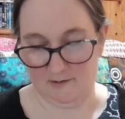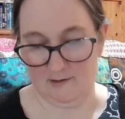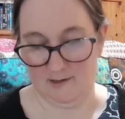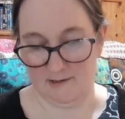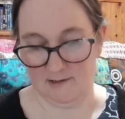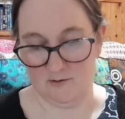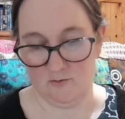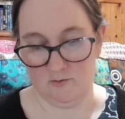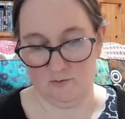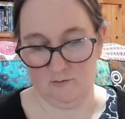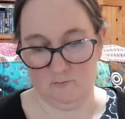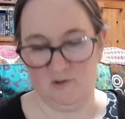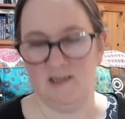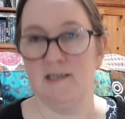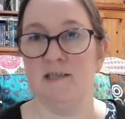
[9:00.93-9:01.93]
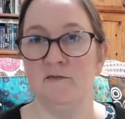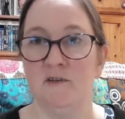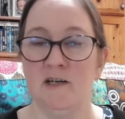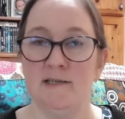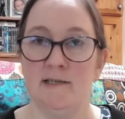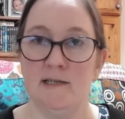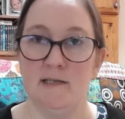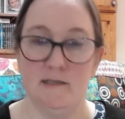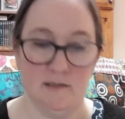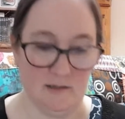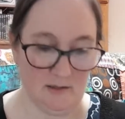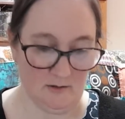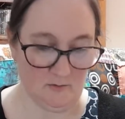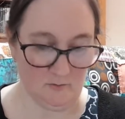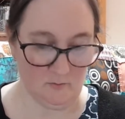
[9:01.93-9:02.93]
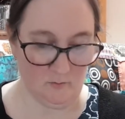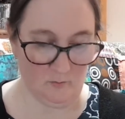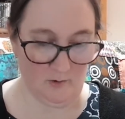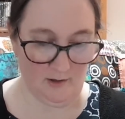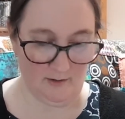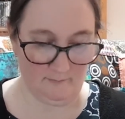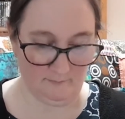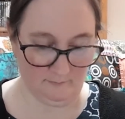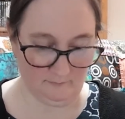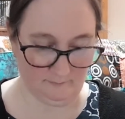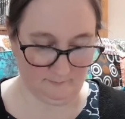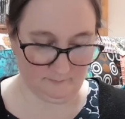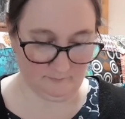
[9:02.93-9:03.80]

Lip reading: It's got, well, it divides it into